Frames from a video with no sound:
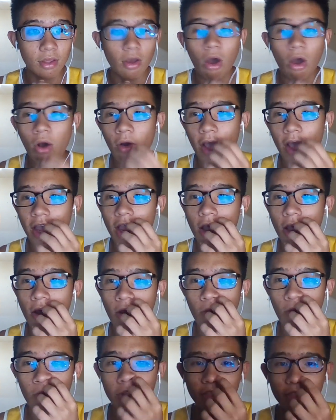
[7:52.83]
Oh,
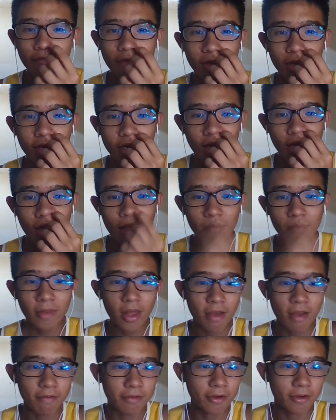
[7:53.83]
what the fuck? I am
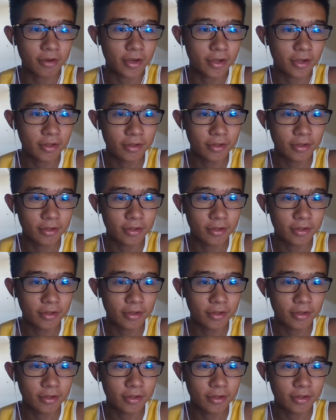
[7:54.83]
live. Okay.